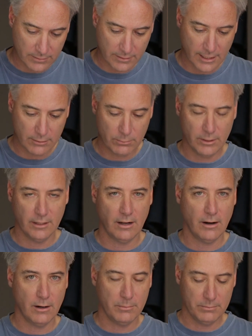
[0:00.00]
that's what
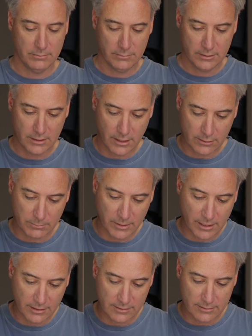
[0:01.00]
Harm talks
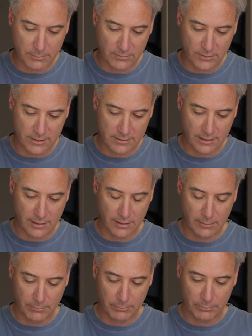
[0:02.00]
about in some of his
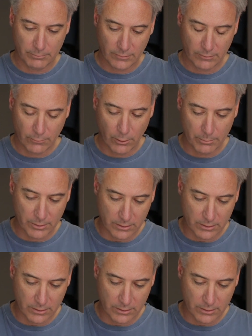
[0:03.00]
um, forum